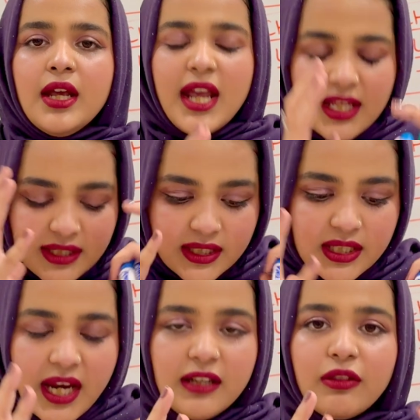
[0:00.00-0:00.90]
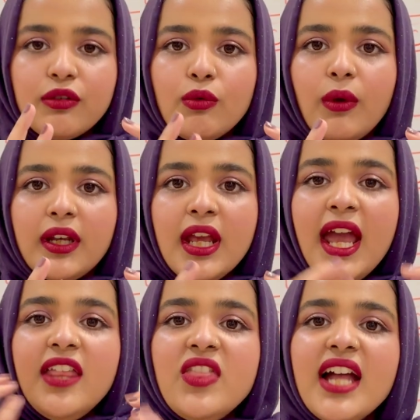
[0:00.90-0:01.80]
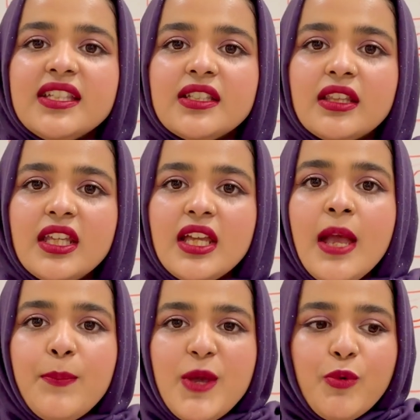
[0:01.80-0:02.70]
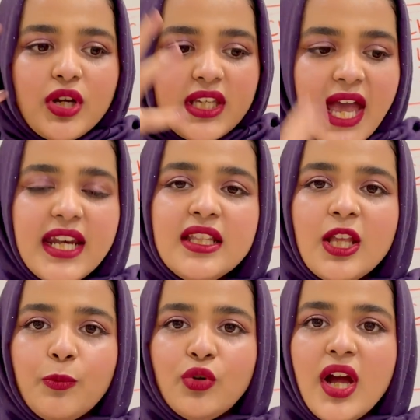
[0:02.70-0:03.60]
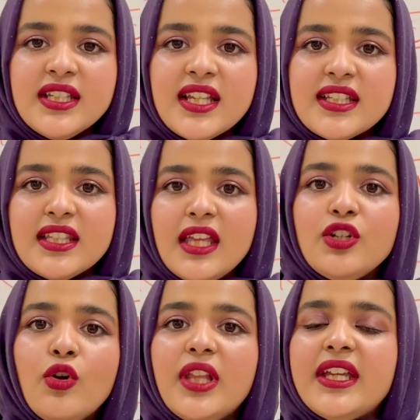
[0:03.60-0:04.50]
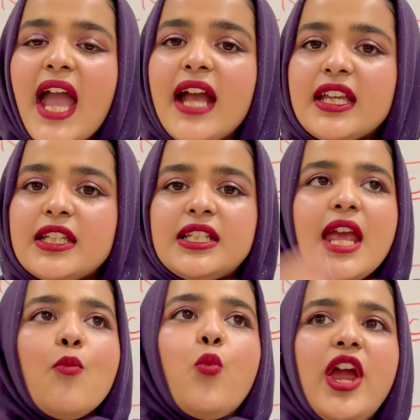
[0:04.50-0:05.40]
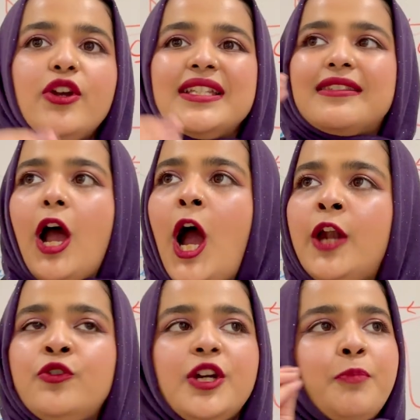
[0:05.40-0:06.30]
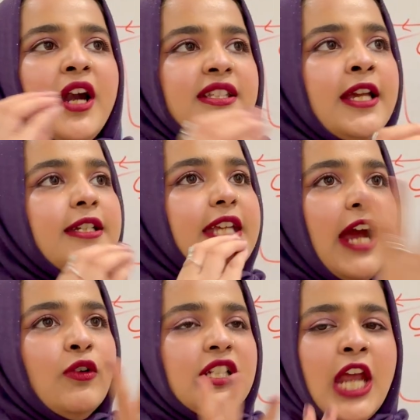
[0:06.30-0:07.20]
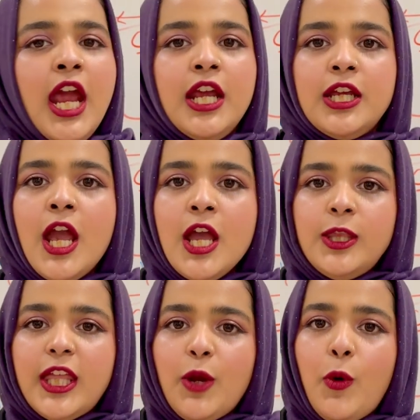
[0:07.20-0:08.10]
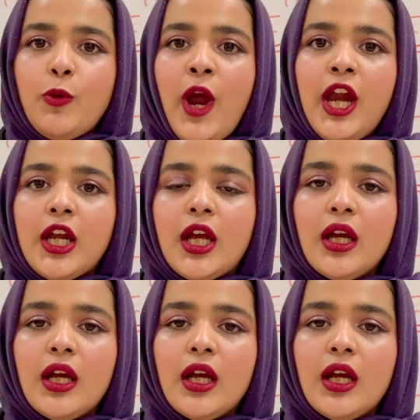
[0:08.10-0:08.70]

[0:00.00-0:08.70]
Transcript: It stayed through it. And that's the thing. People get in the process and then go like, where is the 100% guarantee that it will work?